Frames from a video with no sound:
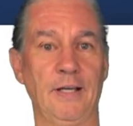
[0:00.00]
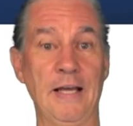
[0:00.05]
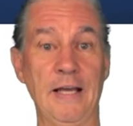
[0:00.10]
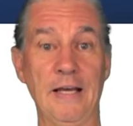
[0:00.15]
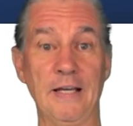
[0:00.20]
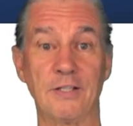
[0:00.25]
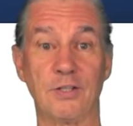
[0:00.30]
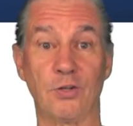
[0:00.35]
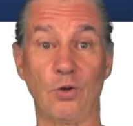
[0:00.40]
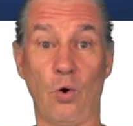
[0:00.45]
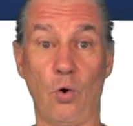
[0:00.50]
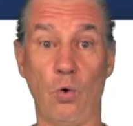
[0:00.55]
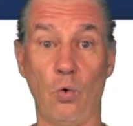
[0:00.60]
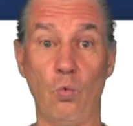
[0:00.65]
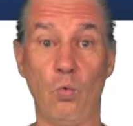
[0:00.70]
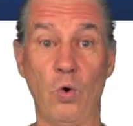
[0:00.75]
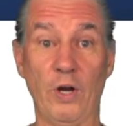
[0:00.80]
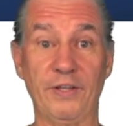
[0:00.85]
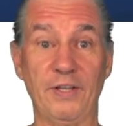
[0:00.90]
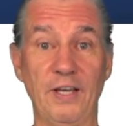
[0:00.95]
So
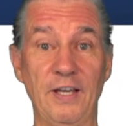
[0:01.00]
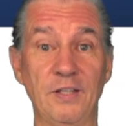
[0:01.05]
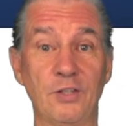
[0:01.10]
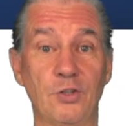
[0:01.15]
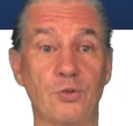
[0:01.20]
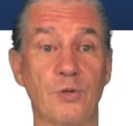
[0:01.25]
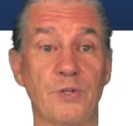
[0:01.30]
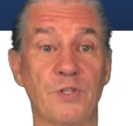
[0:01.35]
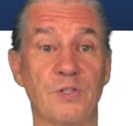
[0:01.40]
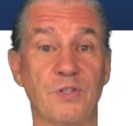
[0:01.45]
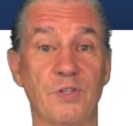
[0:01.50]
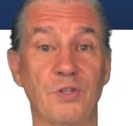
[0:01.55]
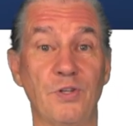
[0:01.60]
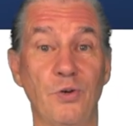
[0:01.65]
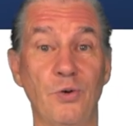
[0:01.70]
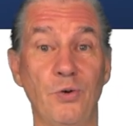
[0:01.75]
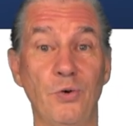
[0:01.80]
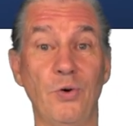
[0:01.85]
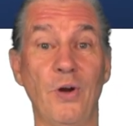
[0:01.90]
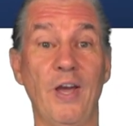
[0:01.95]
what interests
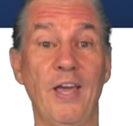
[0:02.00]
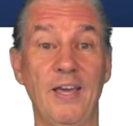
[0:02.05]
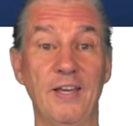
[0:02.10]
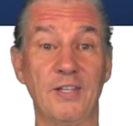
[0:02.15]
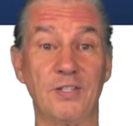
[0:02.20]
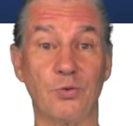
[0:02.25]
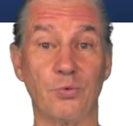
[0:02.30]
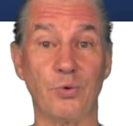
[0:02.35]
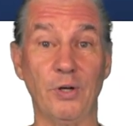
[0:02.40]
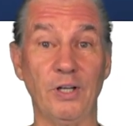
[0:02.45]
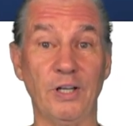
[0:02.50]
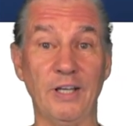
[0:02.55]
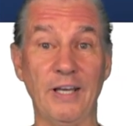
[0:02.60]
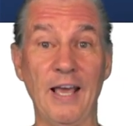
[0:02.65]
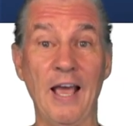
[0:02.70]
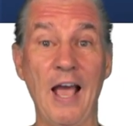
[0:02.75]
you is really